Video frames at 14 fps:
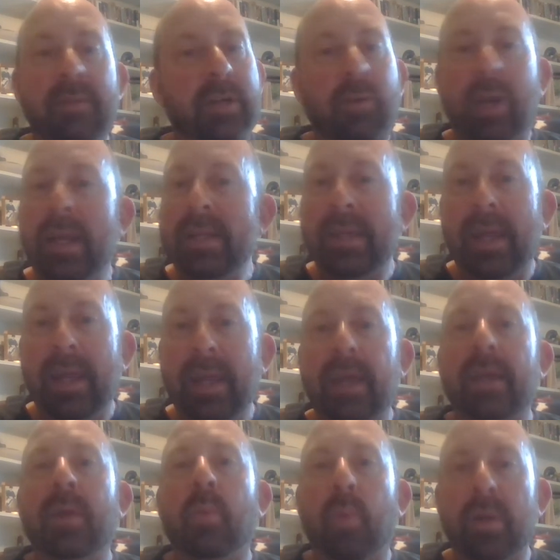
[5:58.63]
a great day
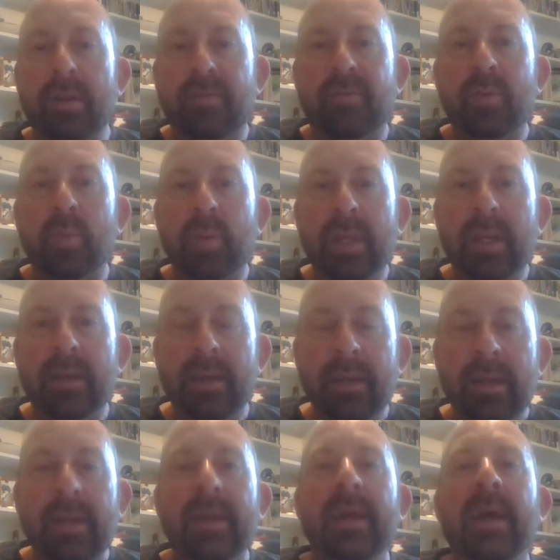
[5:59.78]
and a wonderful week.
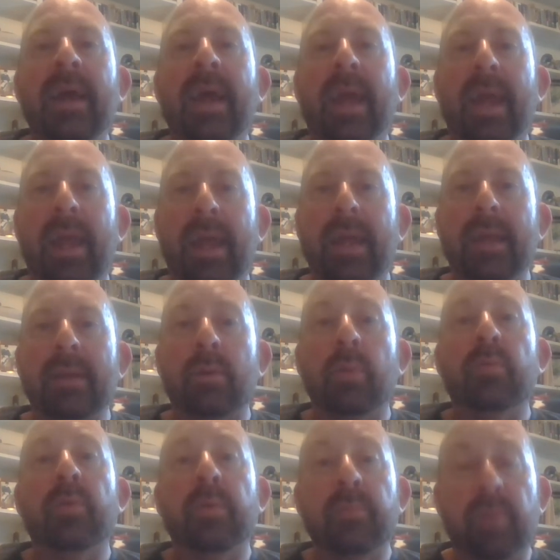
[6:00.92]
And
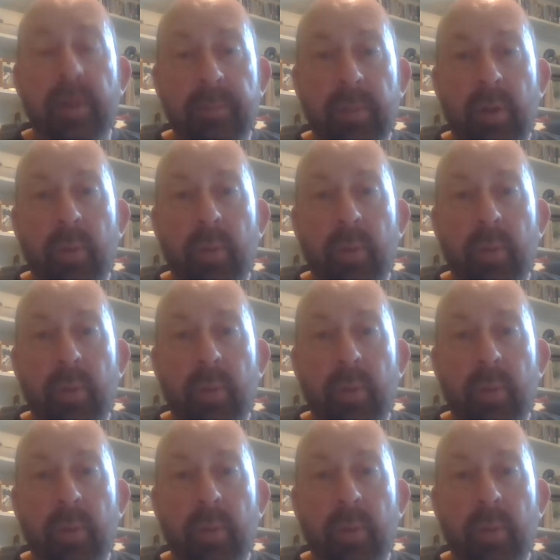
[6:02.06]
remember,